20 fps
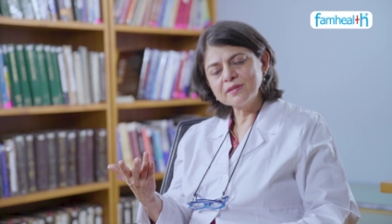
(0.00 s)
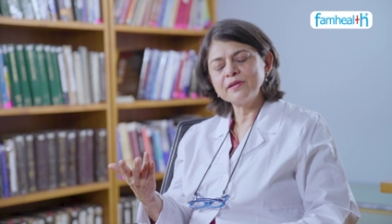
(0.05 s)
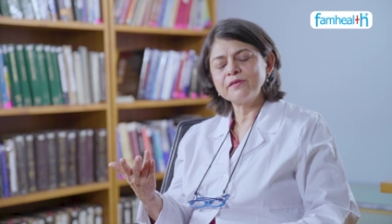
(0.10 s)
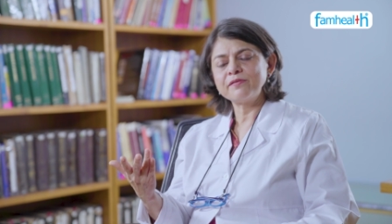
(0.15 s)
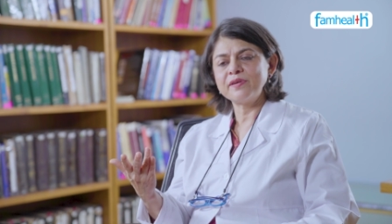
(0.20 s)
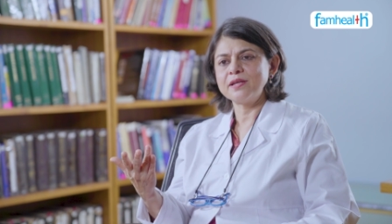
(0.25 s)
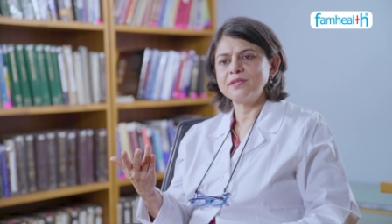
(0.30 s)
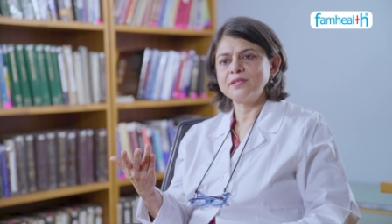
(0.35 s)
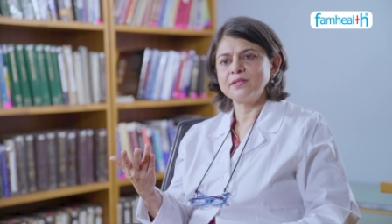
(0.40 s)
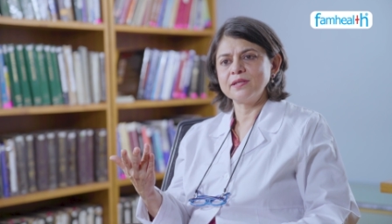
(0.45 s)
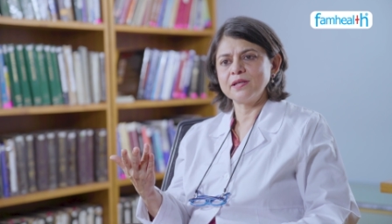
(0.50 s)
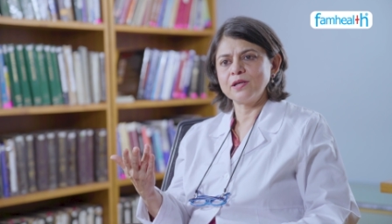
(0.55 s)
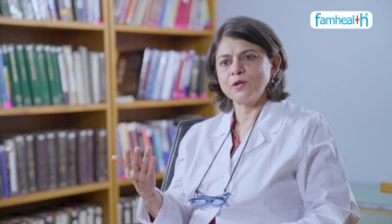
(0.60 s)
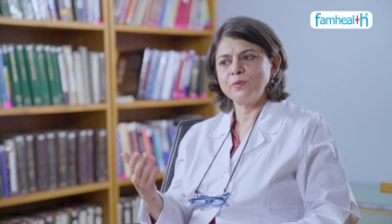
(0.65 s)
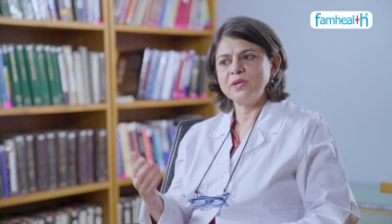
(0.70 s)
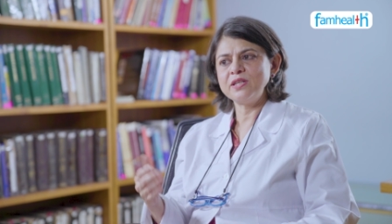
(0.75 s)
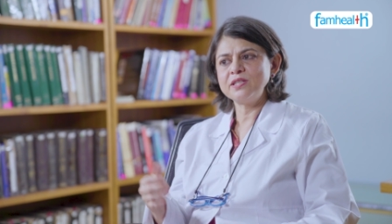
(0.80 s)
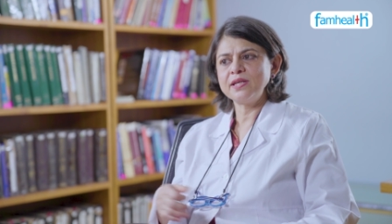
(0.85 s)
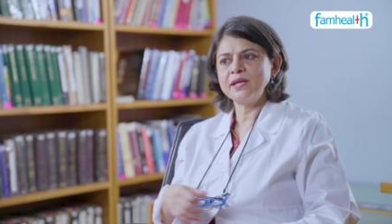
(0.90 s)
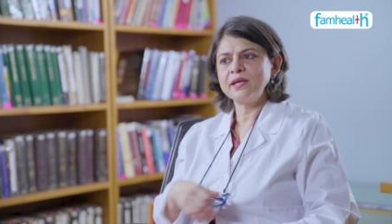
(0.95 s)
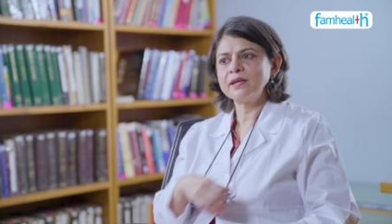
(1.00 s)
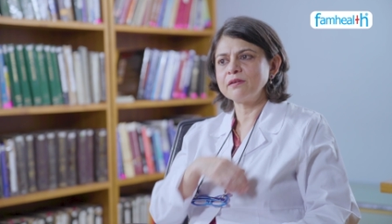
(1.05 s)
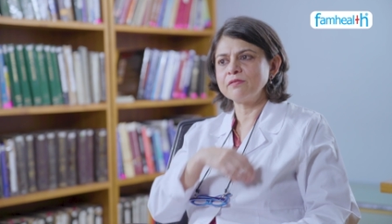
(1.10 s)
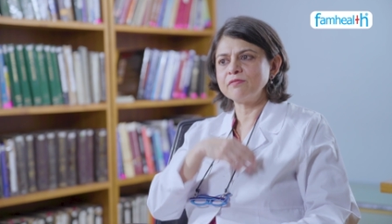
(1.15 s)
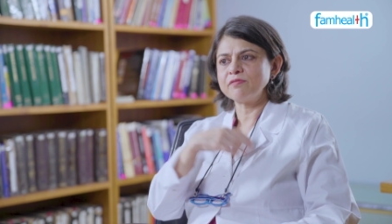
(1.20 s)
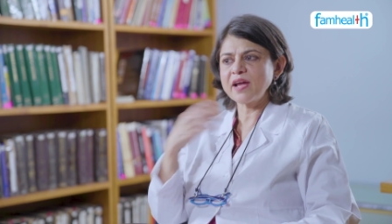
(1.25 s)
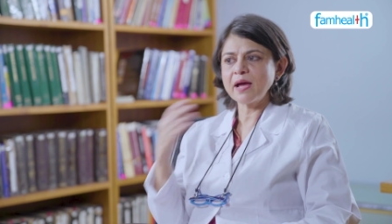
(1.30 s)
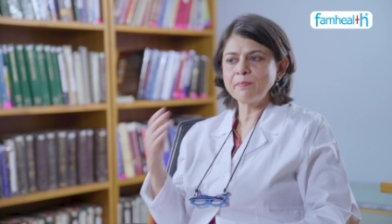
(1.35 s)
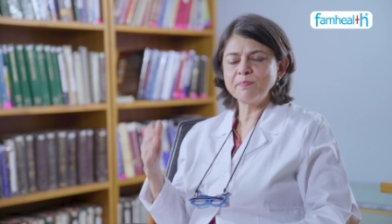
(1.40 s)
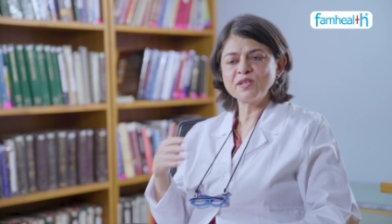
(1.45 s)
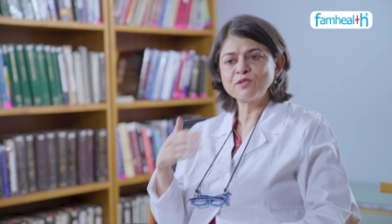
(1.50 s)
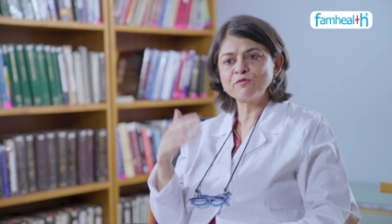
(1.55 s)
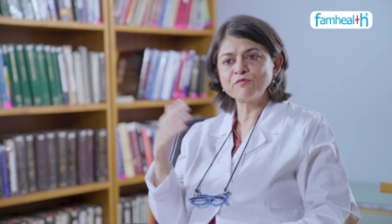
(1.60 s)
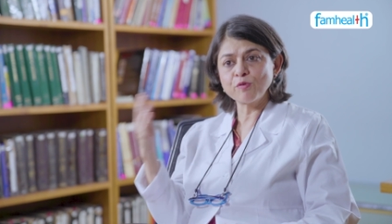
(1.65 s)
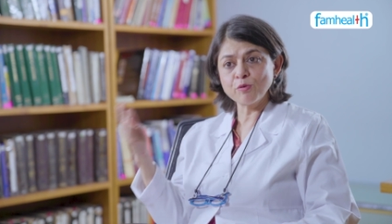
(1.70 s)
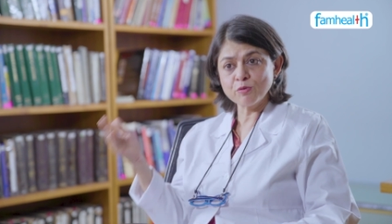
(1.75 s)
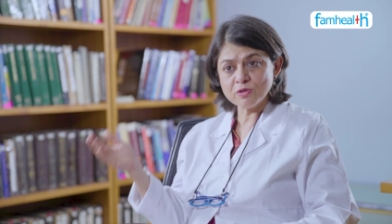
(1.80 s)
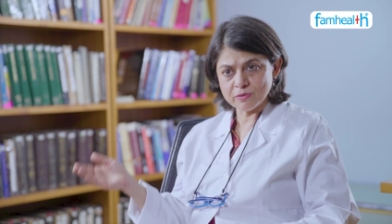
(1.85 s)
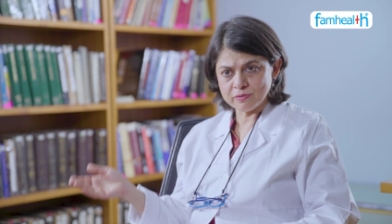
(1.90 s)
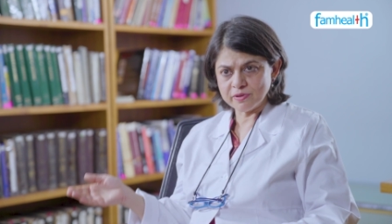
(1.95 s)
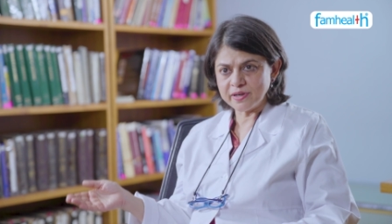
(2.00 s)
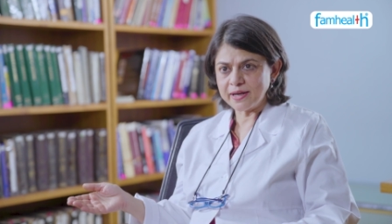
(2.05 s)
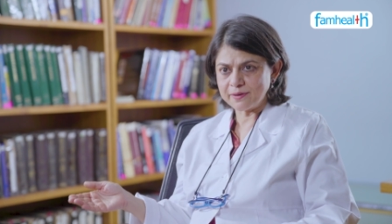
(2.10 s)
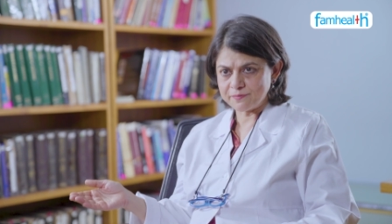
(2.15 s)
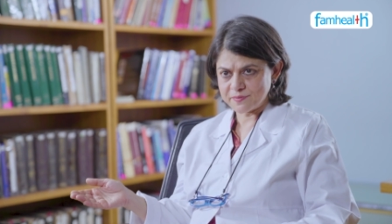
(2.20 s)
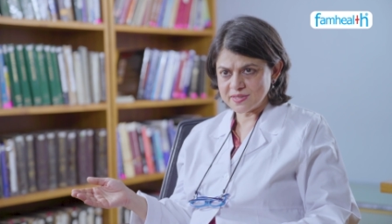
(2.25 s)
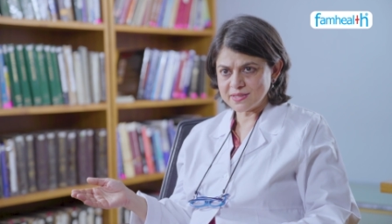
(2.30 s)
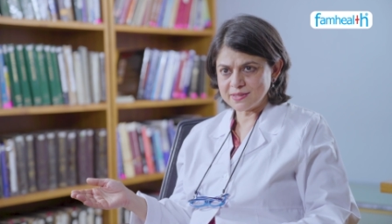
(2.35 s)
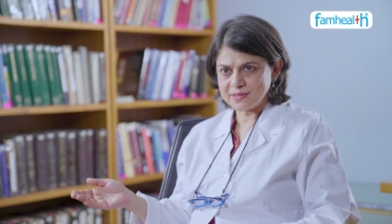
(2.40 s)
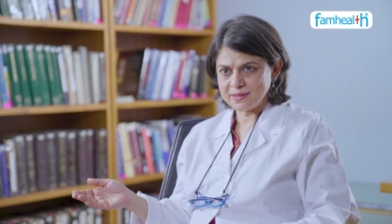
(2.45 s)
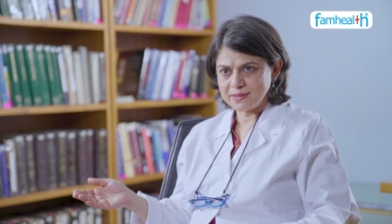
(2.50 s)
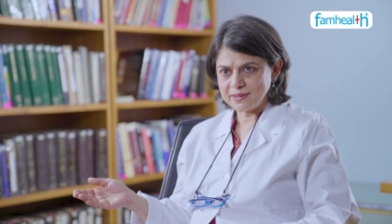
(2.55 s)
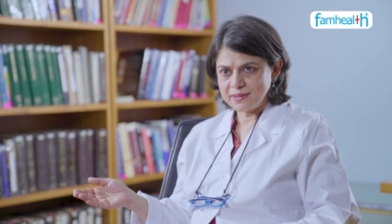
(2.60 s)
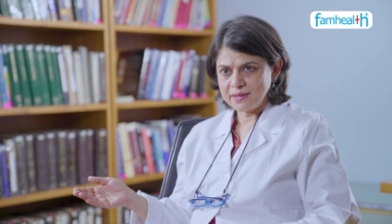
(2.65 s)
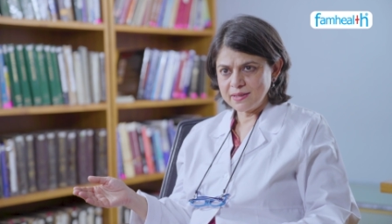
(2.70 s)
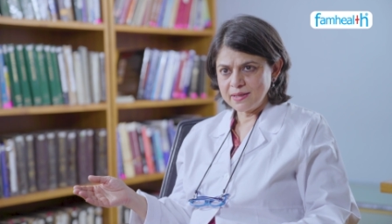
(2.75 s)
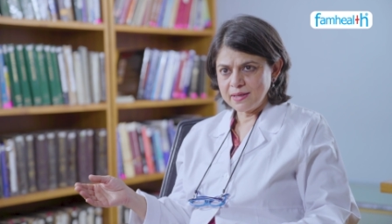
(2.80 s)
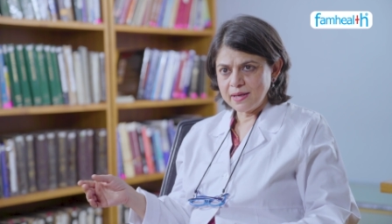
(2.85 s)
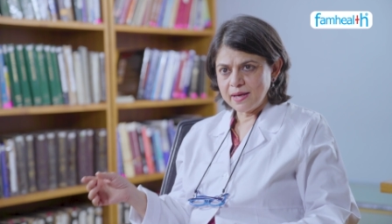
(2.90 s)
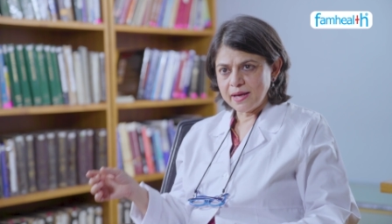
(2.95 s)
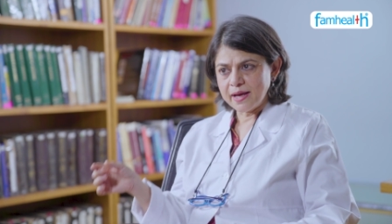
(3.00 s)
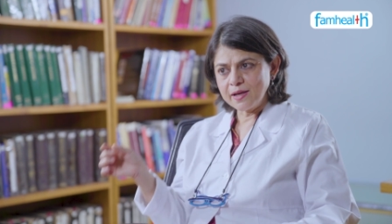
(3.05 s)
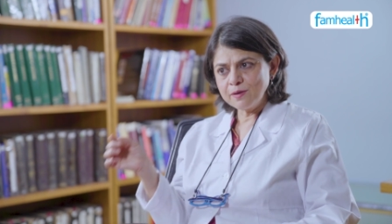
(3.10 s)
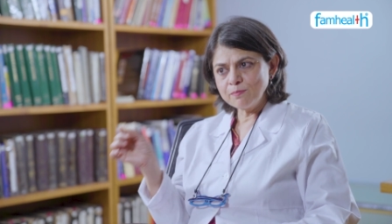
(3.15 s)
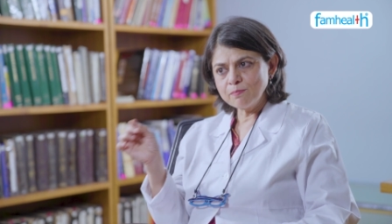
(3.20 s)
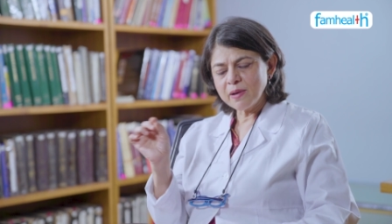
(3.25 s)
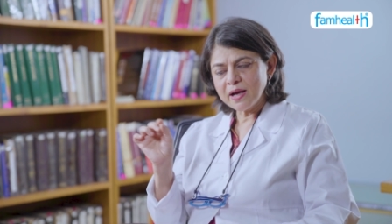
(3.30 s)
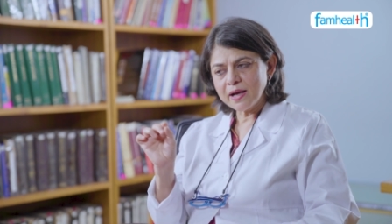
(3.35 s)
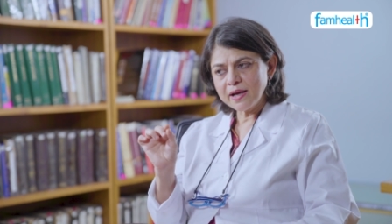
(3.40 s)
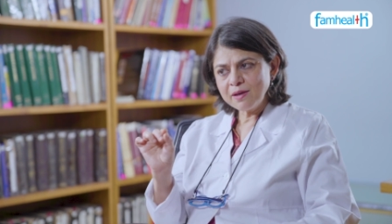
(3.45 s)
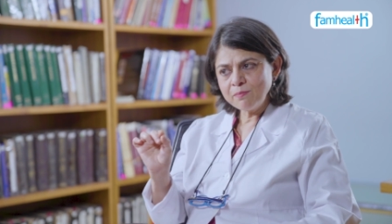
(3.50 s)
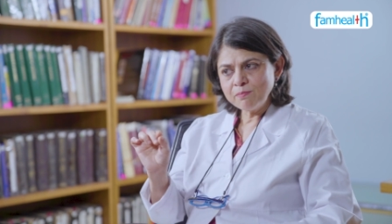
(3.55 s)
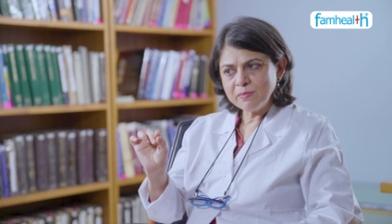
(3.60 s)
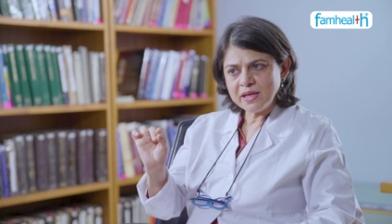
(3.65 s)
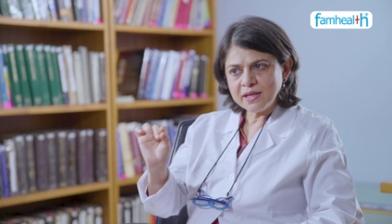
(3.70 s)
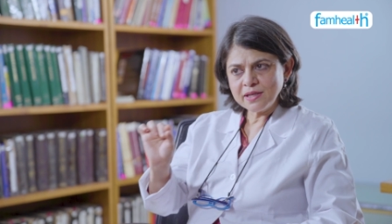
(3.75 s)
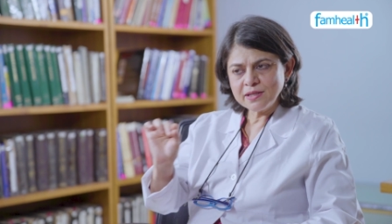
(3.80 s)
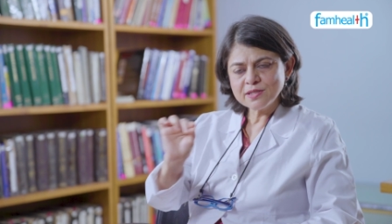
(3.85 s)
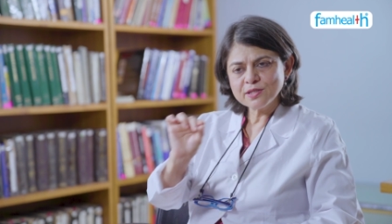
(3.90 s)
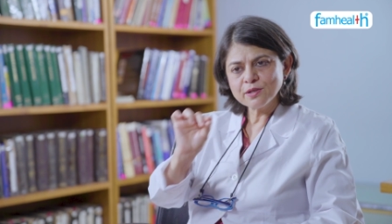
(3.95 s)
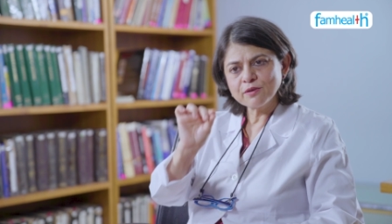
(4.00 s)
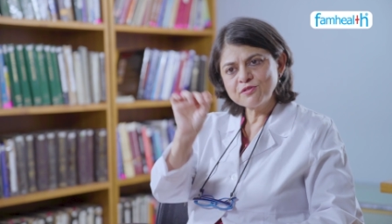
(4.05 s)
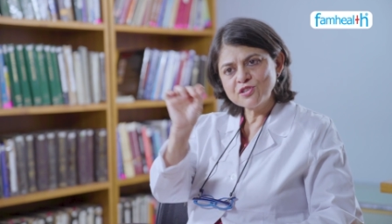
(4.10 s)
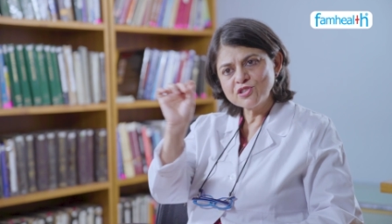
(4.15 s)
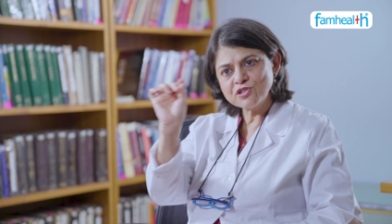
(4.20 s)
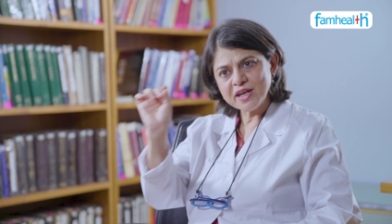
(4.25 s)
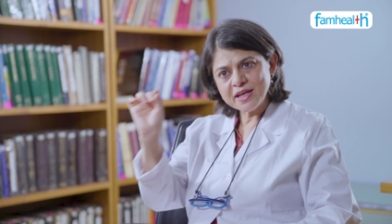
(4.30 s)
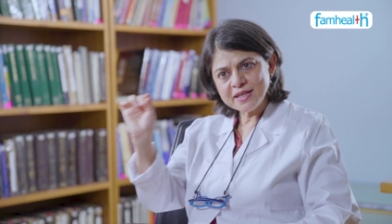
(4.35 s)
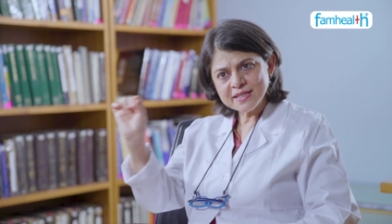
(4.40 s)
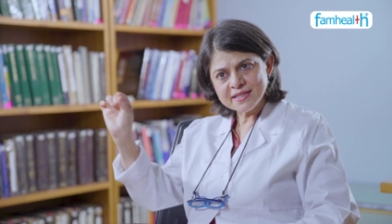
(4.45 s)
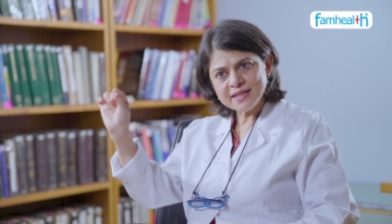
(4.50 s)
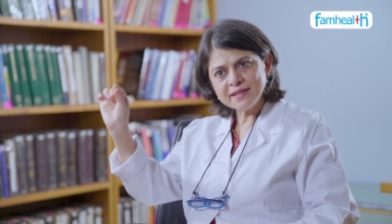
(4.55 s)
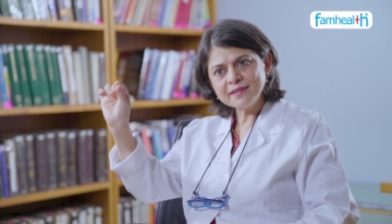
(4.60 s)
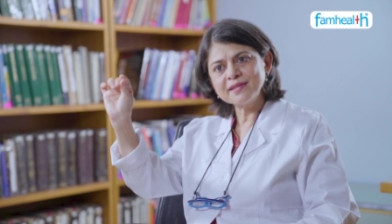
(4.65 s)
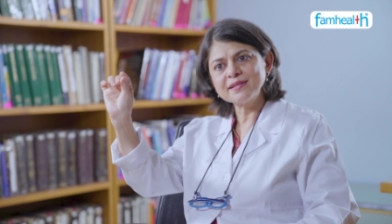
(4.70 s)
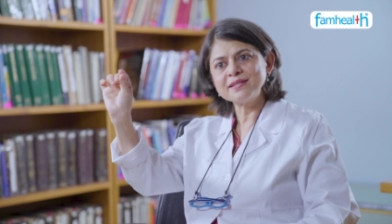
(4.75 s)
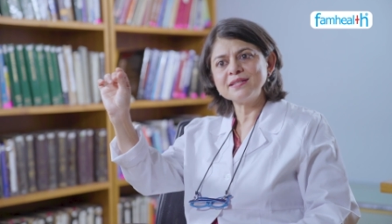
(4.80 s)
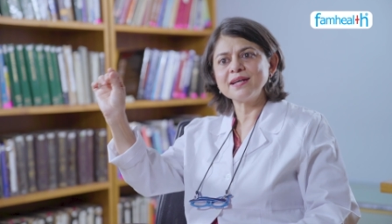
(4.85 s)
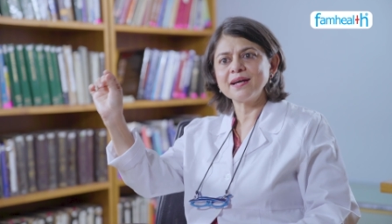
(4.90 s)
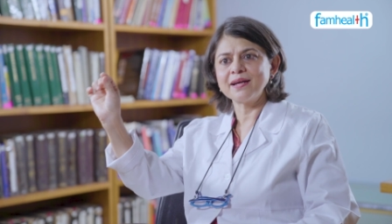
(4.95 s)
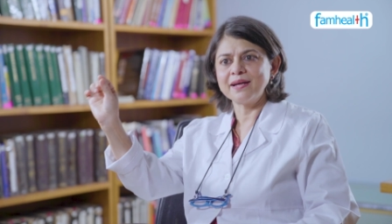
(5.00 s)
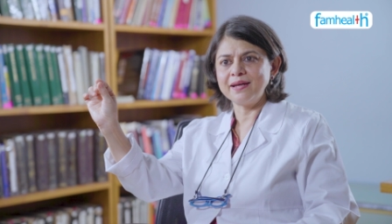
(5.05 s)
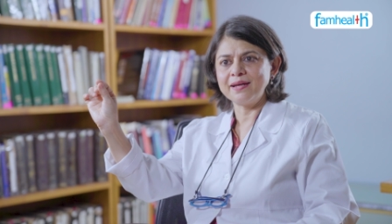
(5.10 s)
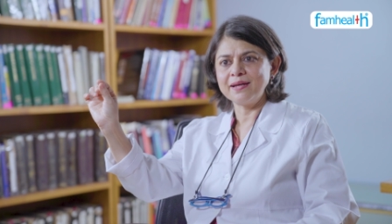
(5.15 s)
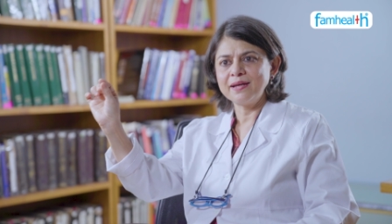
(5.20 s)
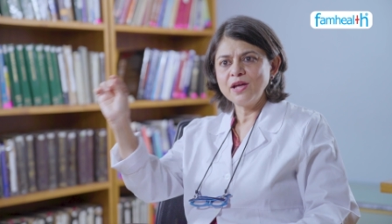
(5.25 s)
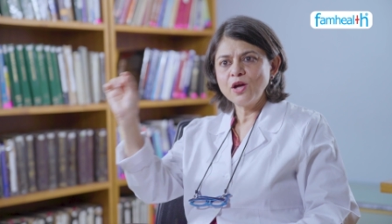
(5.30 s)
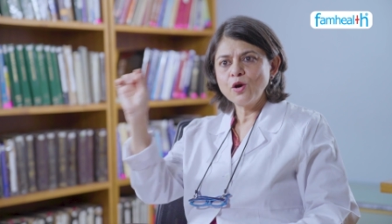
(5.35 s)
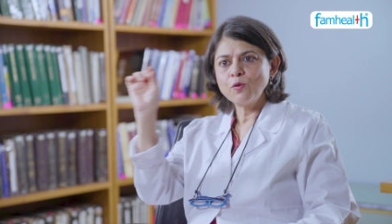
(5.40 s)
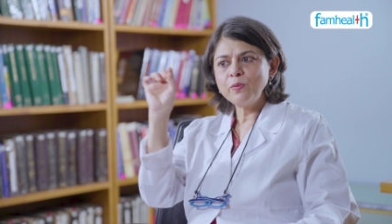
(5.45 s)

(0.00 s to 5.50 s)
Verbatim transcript: in the retina, we take rapid photographs and by means of tracing the dye,